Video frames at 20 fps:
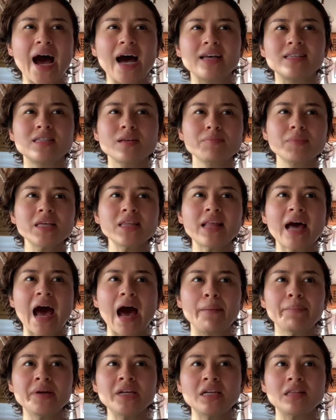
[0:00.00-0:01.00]
something that
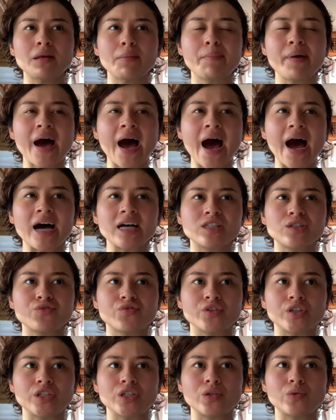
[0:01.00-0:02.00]
happened in the past
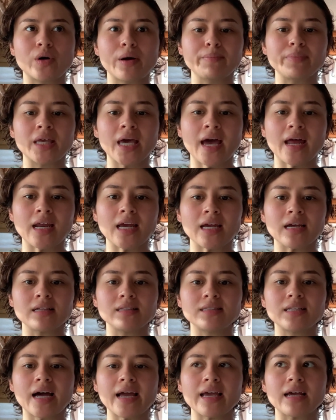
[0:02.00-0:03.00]
for you. I'm getting
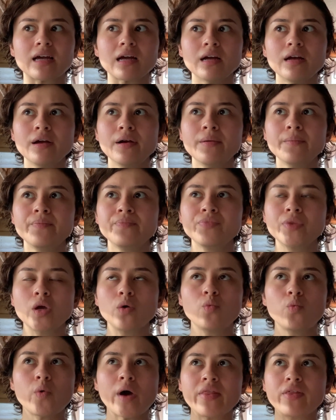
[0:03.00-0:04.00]
like,
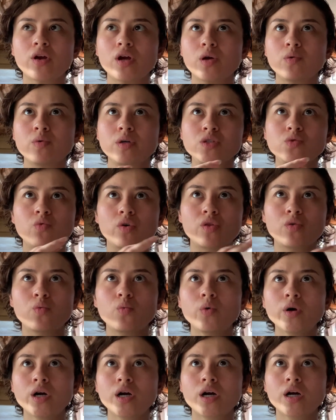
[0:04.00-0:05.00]
whether it was with
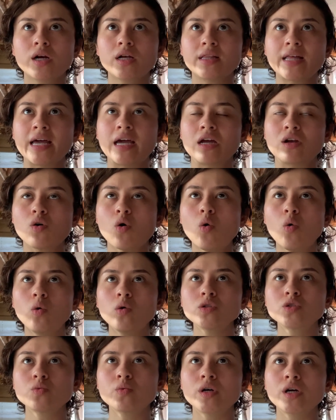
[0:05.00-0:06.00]
work, like an
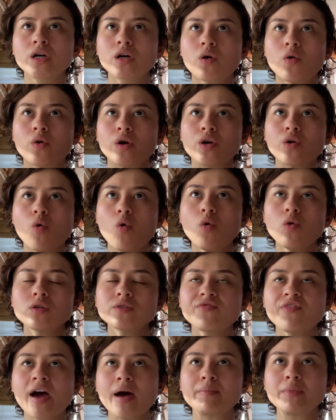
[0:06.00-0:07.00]
old work or an
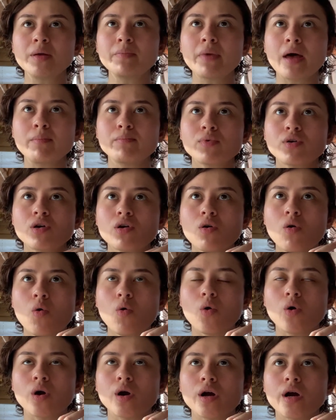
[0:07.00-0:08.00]
old family member
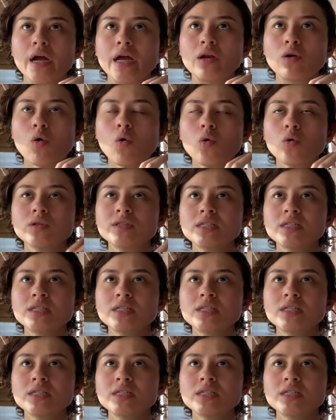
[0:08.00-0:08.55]
or an old